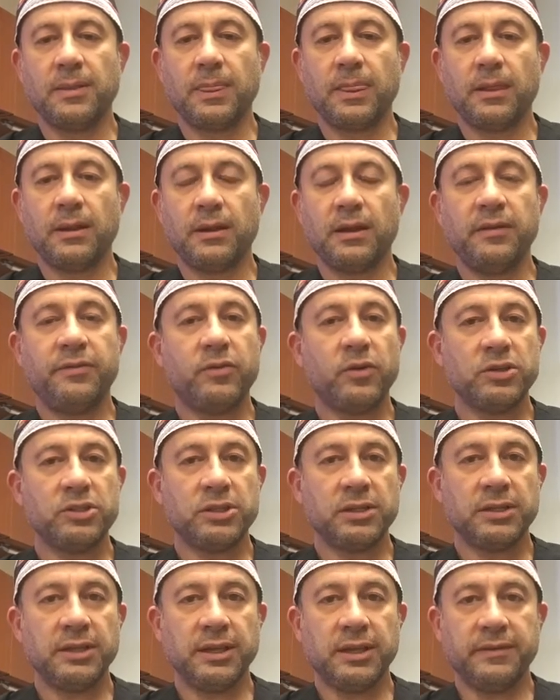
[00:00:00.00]

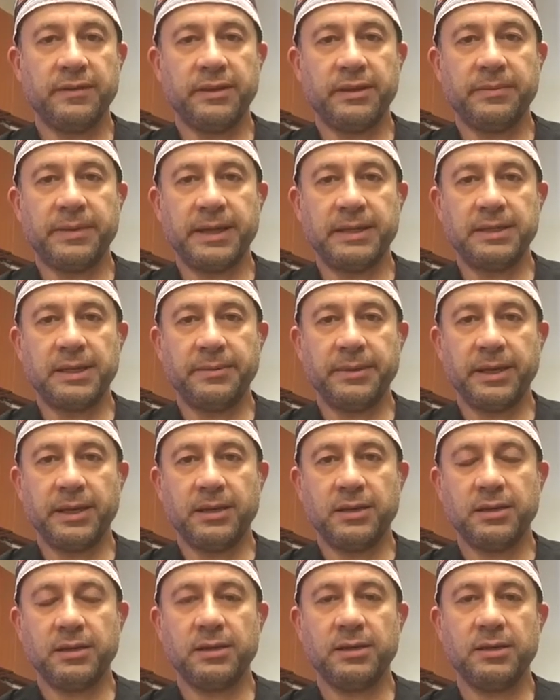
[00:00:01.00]
Unfortunately, given the pandemic,
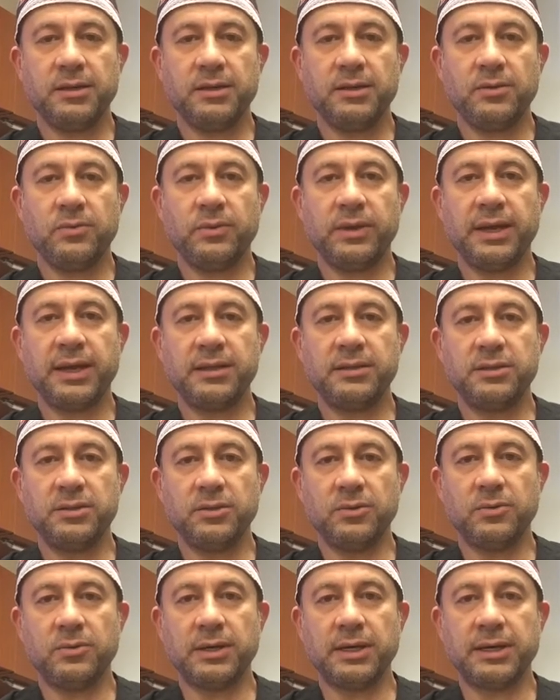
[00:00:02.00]
we had
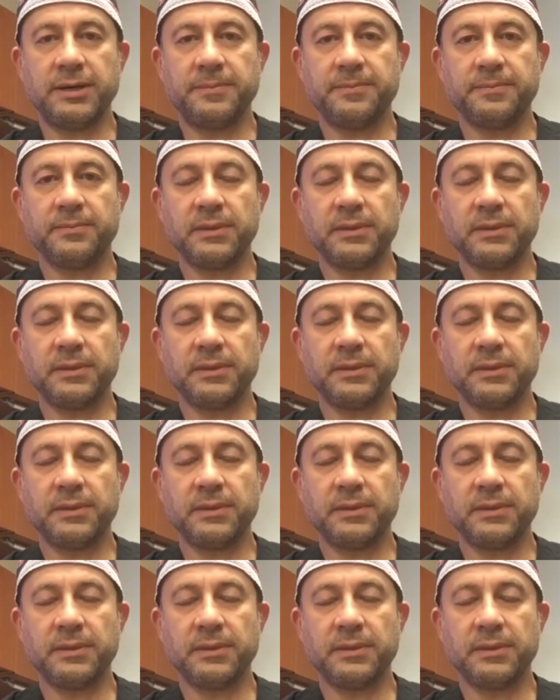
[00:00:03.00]
to